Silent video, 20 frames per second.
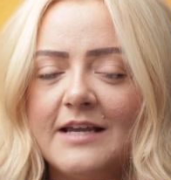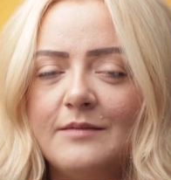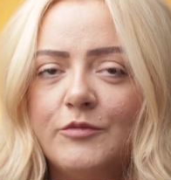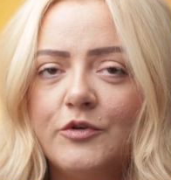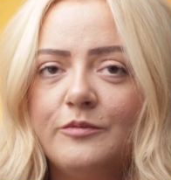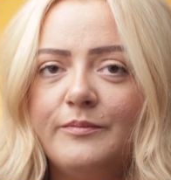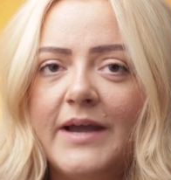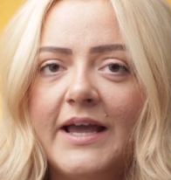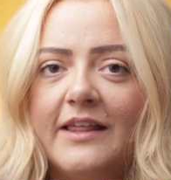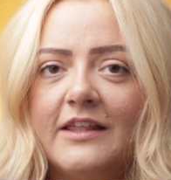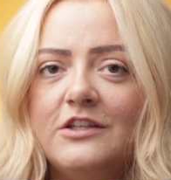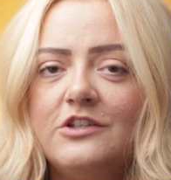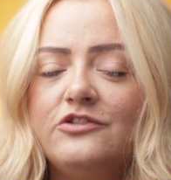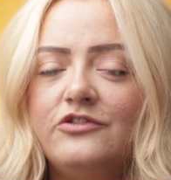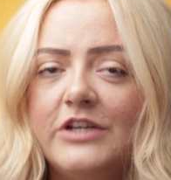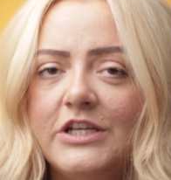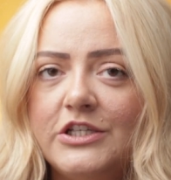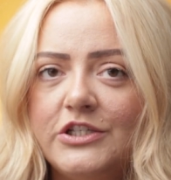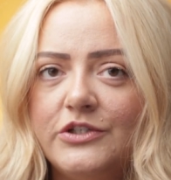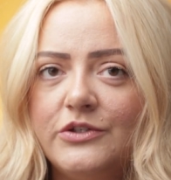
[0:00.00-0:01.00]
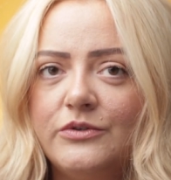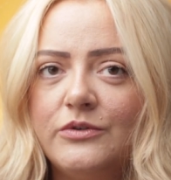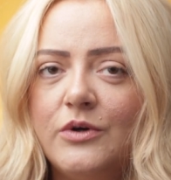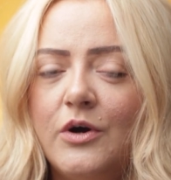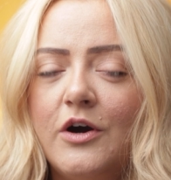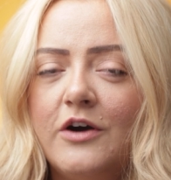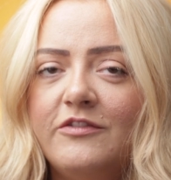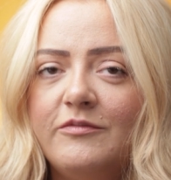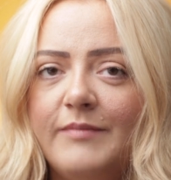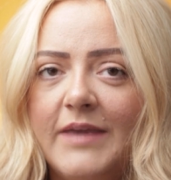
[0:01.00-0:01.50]
a more balanced ratio
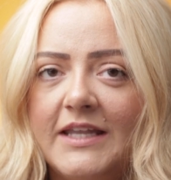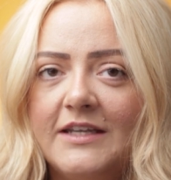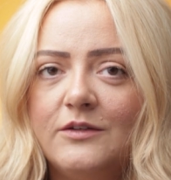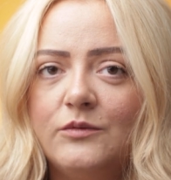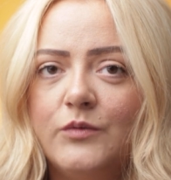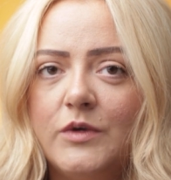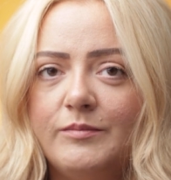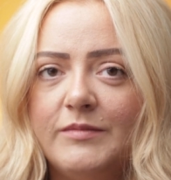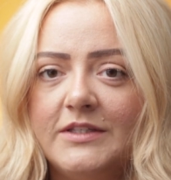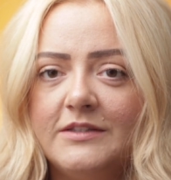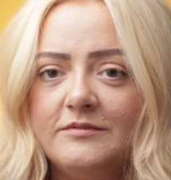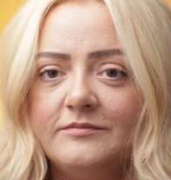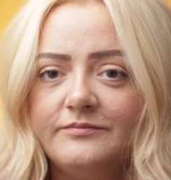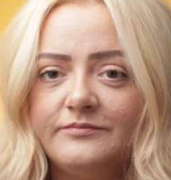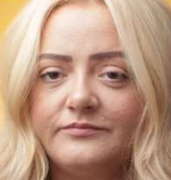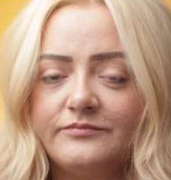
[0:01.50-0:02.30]
of men and women.